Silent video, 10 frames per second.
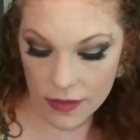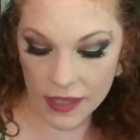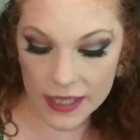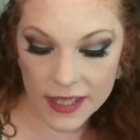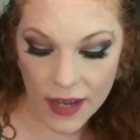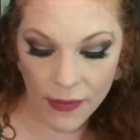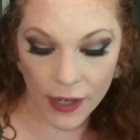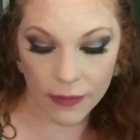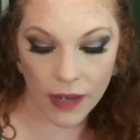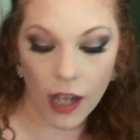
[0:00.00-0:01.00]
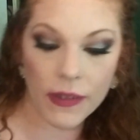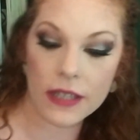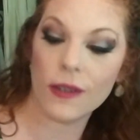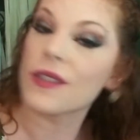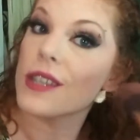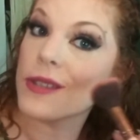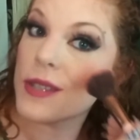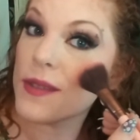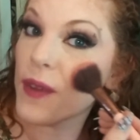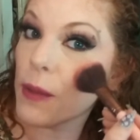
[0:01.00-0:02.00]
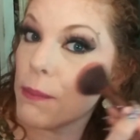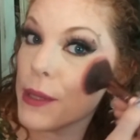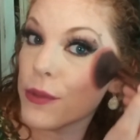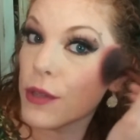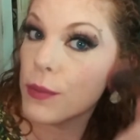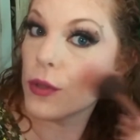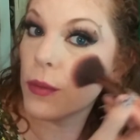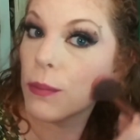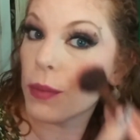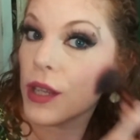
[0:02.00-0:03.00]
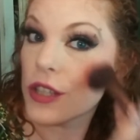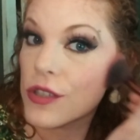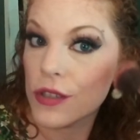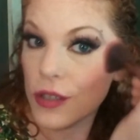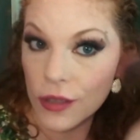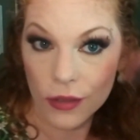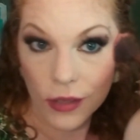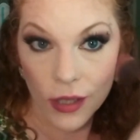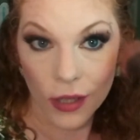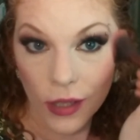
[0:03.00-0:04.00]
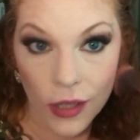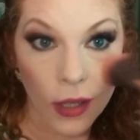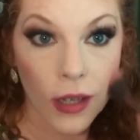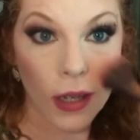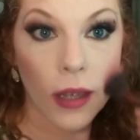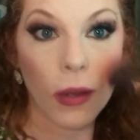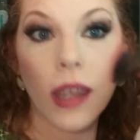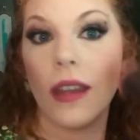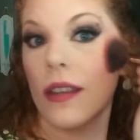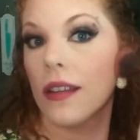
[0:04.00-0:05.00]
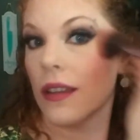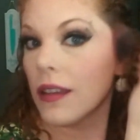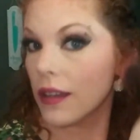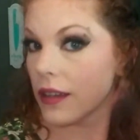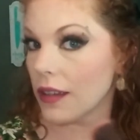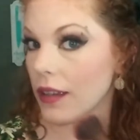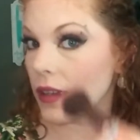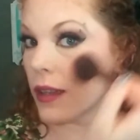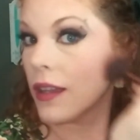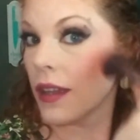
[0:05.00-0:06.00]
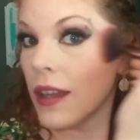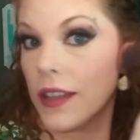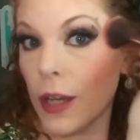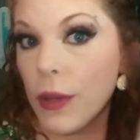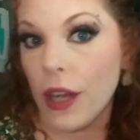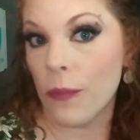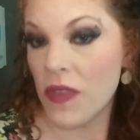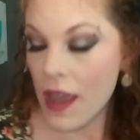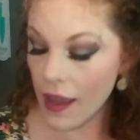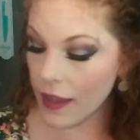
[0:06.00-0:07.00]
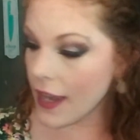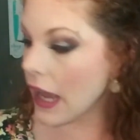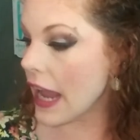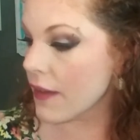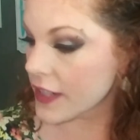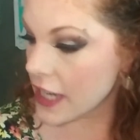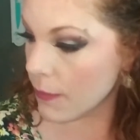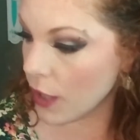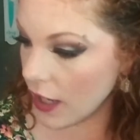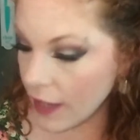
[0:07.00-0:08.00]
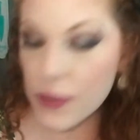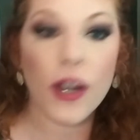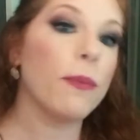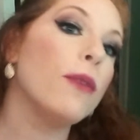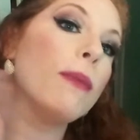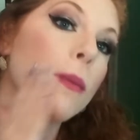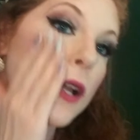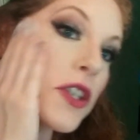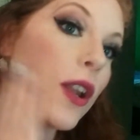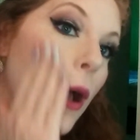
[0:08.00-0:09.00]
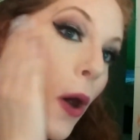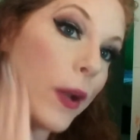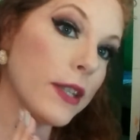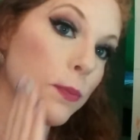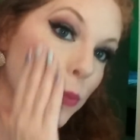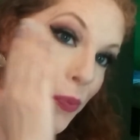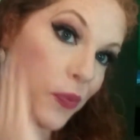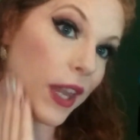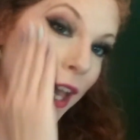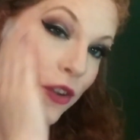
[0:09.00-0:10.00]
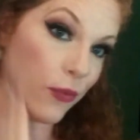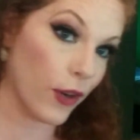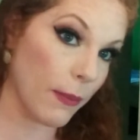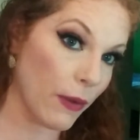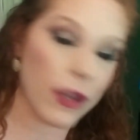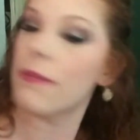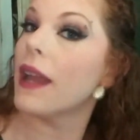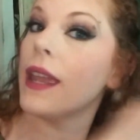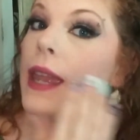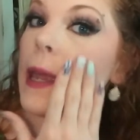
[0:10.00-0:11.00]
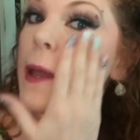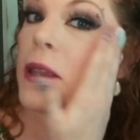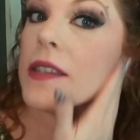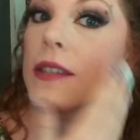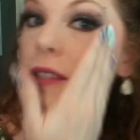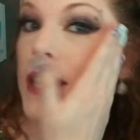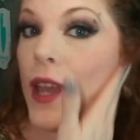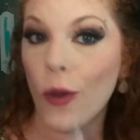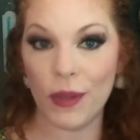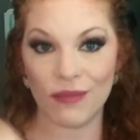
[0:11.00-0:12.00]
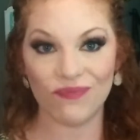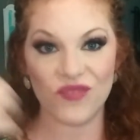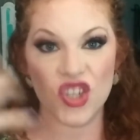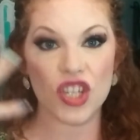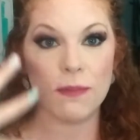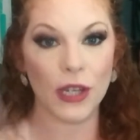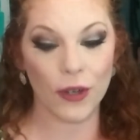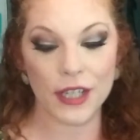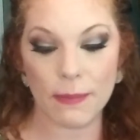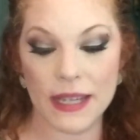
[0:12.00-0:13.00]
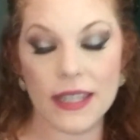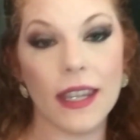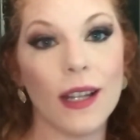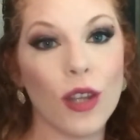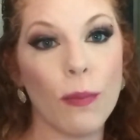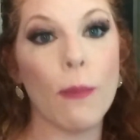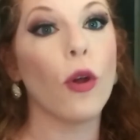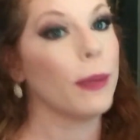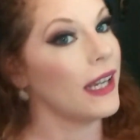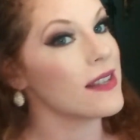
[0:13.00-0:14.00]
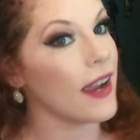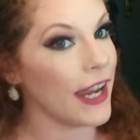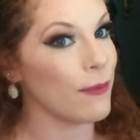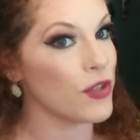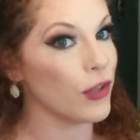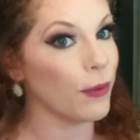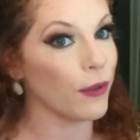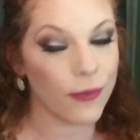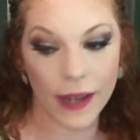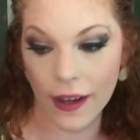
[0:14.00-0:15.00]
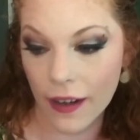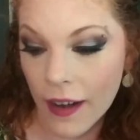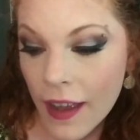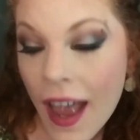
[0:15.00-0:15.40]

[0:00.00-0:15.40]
This is a very, obviously you can see, this is a very buildable blush too. Okay. There we go. And now every time after I put my blush on, I always kind of rub it with my hand to help it smear into my skin a little bit more because I am super fair.